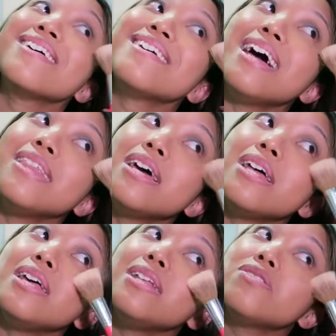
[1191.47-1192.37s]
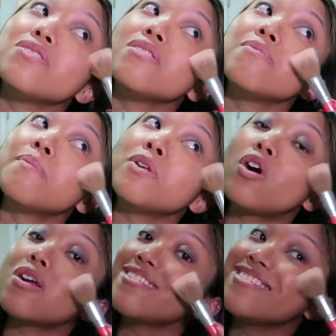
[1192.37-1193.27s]
And then, so remember,
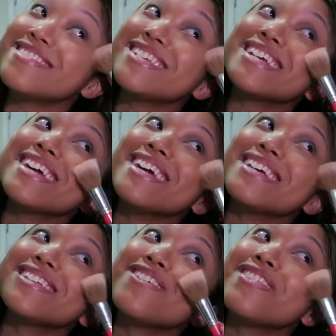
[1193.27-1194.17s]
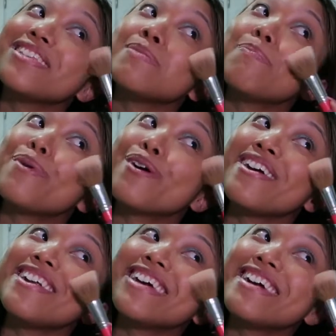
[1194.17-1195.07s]
not on your cheeks, so on this
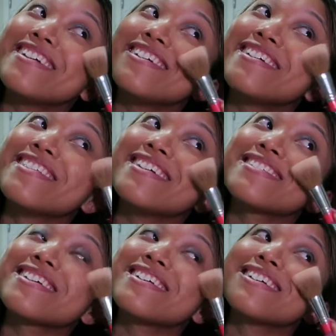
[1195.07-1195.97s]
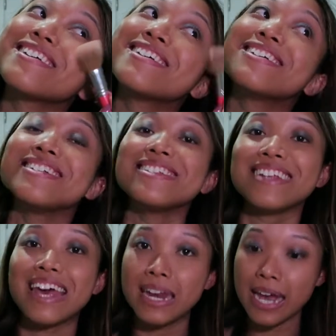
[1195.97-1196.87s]
bone here. That's gonna
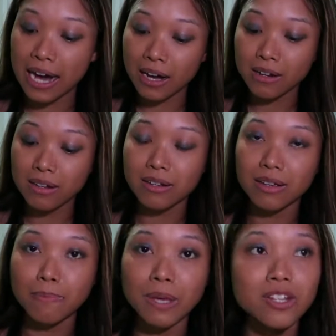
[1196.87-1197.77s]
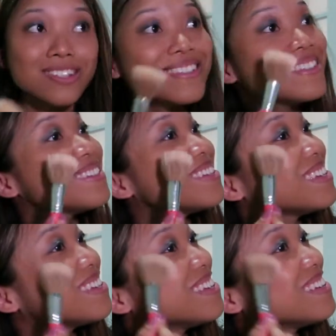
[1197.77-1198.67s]
stand out in pictures
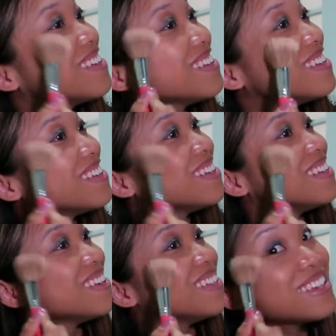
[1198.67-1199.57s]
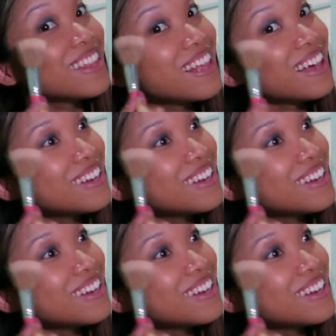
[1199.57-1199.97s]
and in sunlight.